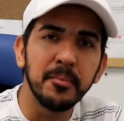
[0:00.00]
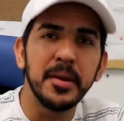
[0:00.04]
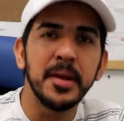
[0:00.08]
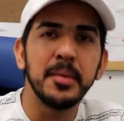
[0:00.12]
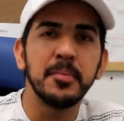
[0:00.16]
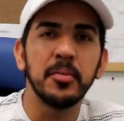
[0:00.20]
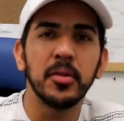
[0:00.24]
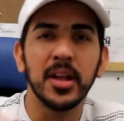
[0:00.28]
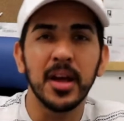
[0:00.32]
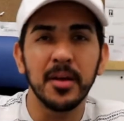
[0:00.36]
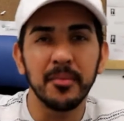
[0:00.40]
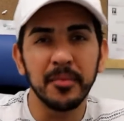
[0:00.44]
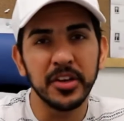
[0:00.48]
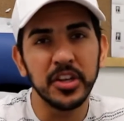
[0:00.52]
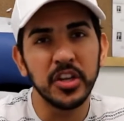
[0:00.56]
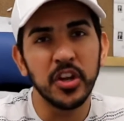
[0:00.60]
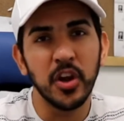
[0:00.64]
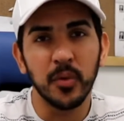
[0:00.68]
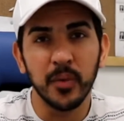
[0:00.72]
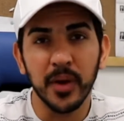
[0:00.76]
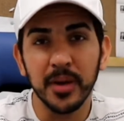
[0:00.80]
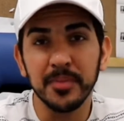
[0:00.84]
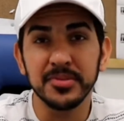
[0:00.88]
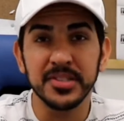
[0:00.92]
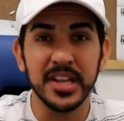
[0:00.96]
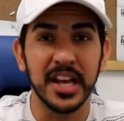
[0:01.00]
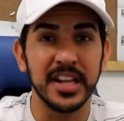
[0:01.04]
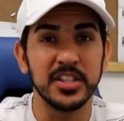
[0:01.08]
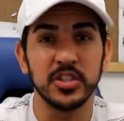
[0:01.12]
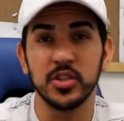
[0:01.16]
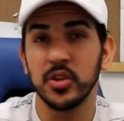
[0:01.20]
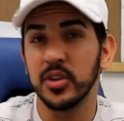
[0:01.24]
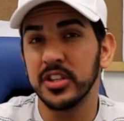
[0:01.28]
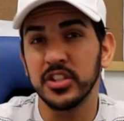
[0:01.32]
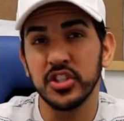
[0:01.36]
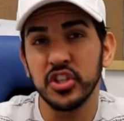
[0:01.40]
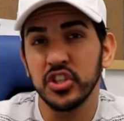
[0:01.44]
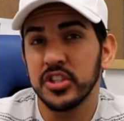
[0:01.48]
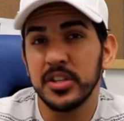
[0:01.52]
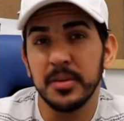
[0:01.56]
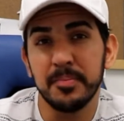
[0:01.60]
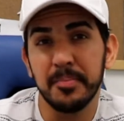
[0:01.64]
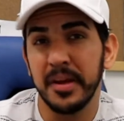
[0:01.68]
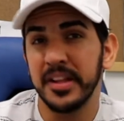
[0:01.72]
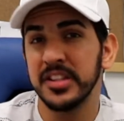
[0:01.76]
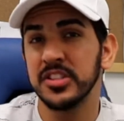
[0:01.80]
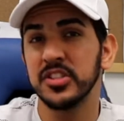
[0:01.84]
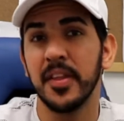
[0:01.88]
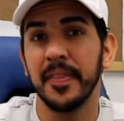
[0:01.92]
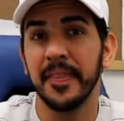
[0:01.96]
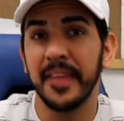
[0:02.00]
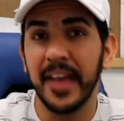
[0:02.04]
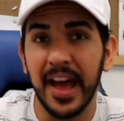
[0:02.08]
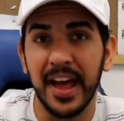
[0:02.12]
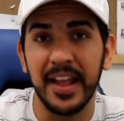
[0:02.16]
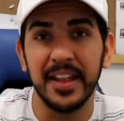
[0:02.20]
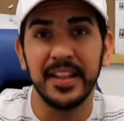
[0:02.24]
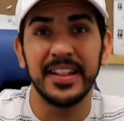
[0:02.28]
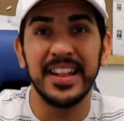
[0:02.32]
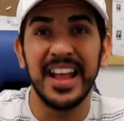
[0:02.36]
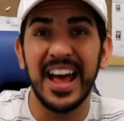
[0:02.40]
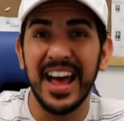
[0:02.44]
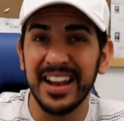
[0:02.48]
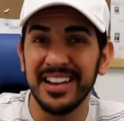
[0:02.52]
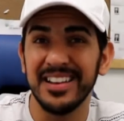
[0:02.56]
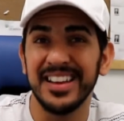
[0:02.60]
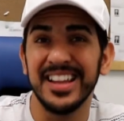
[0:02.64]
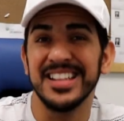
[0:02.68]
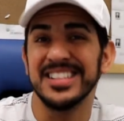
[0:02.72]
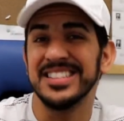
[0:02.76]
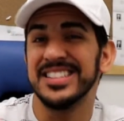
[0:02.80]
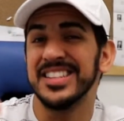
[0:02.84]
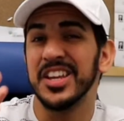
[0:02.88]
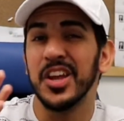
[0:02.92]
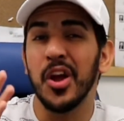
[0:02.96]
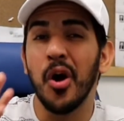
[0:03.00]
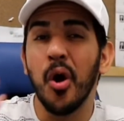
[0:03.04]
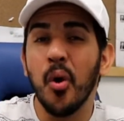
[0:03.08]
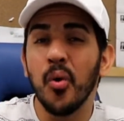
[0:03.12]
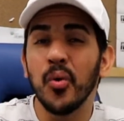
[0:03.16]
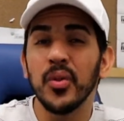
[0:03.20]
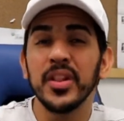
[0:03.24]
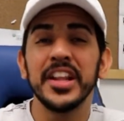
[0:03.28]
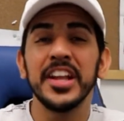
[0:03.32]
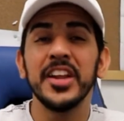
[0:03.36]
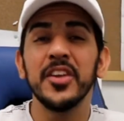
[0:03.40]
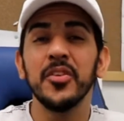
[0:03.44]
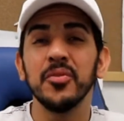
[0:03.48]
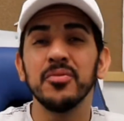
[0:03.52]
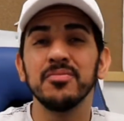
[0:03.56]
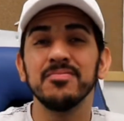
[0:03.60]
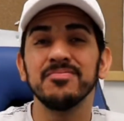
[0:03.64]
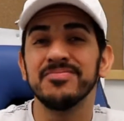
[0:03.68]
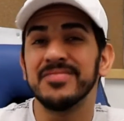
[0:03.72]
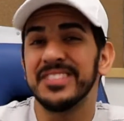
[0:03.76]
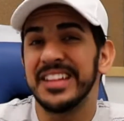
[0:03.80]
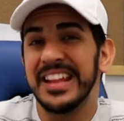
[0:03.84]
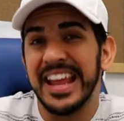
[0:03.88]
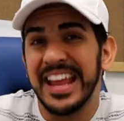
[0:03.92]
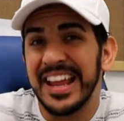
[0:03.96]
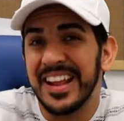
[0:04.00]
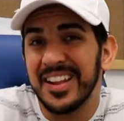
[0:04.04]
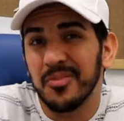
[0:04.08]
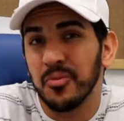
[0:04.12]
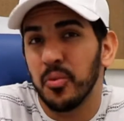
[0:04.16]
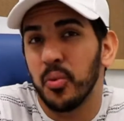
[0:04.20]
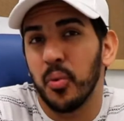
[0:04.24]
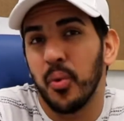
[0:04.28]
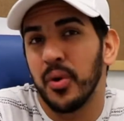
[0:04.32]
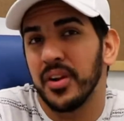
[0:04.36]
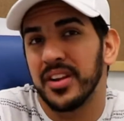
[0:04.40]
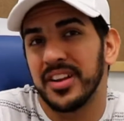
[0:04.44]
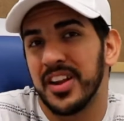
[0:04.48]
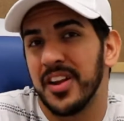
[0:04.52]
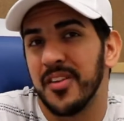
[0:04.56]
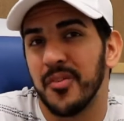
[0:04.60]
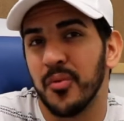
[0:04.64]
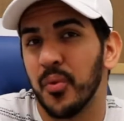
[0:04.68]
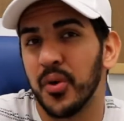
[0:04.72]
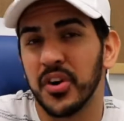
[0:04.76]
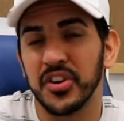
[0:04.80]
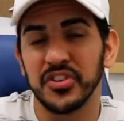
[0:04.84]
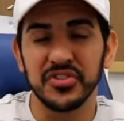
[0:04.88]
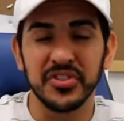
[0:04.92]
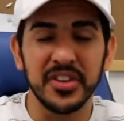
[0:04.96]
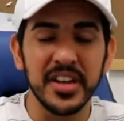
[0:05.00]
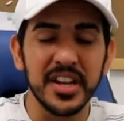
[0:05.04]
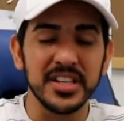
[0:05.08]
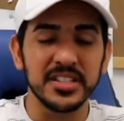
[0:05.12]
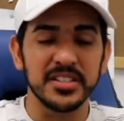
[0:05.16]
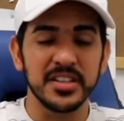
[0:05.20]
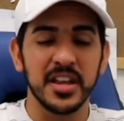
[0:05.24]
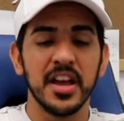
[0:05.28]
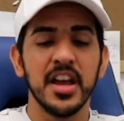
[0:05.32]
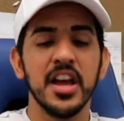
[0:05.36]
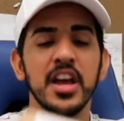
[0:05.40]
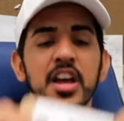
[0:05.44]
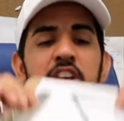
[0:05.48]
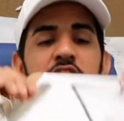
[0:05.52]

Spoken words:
people coming to your website? So it just depends on that. That is the only thing what conversion is.